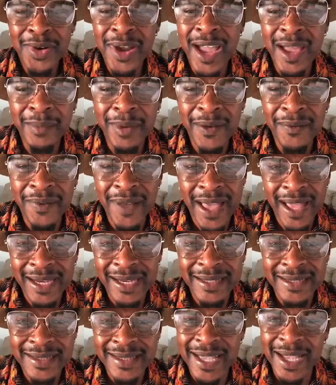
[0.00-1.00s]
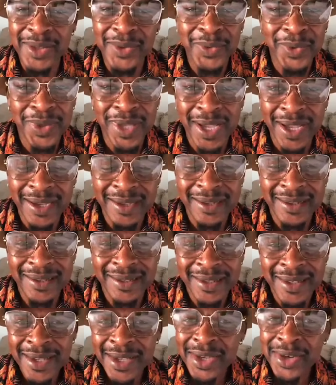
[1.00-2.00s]
Crime and violence, they are New York.
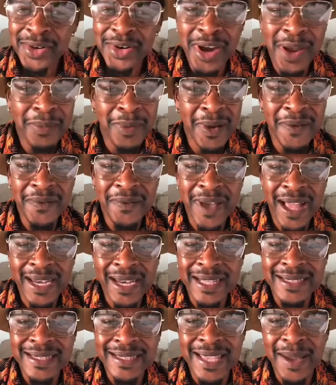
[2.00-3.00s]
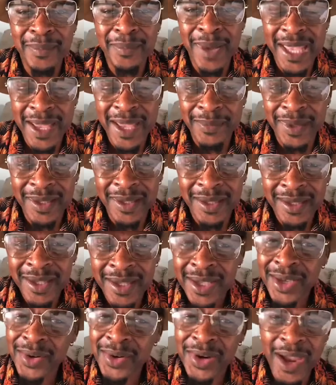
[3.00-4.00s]
Crime and violence, they are Miami.
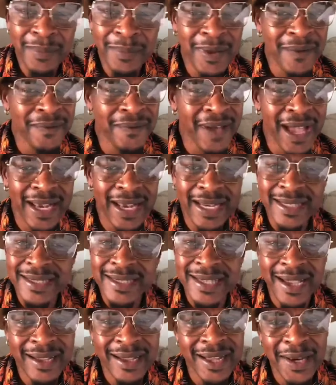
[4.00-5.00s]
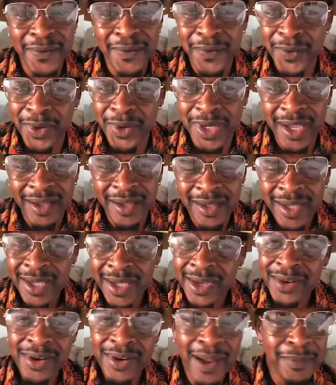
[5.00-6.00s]
Crime and violence, they are California.
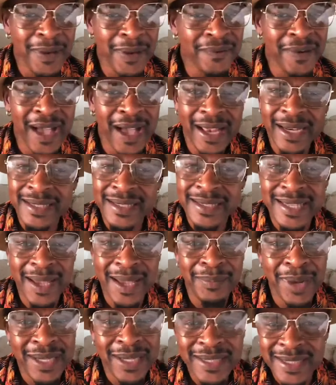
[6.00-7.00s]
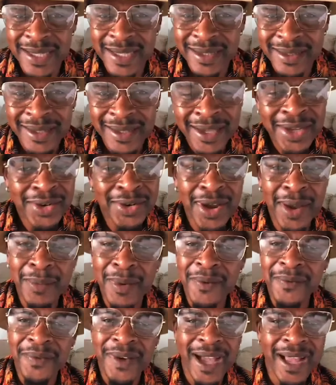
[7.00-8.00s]
Crime and violence, they are Boston.
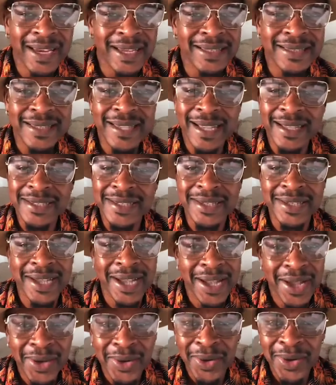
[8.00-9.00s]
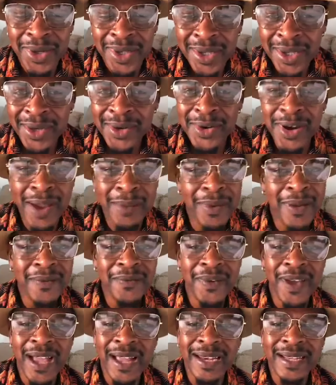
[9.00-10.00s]
Crime and violence, they are Chicago. Crime
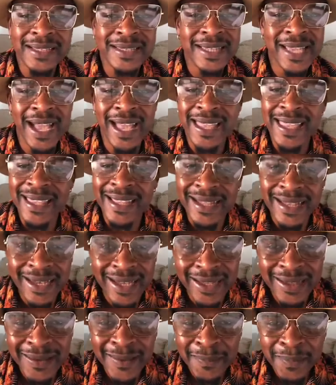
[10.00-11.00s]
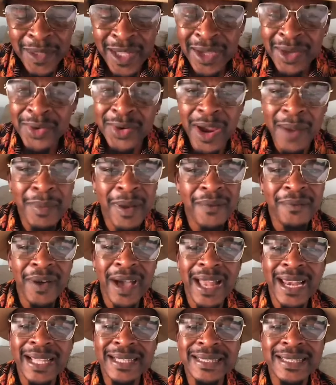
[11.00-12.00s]
and violence, they are England. Crime
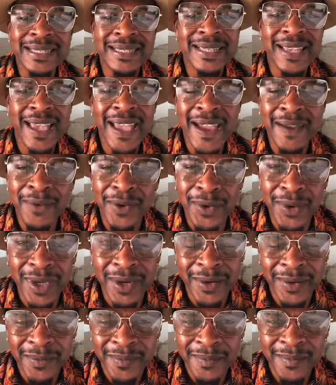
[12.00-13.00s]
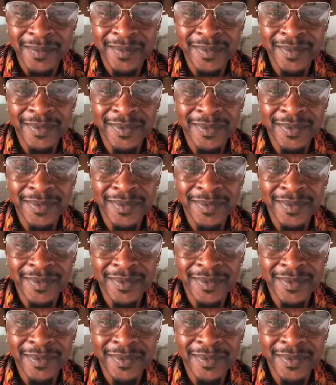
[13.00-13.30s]
and violence is everywhere.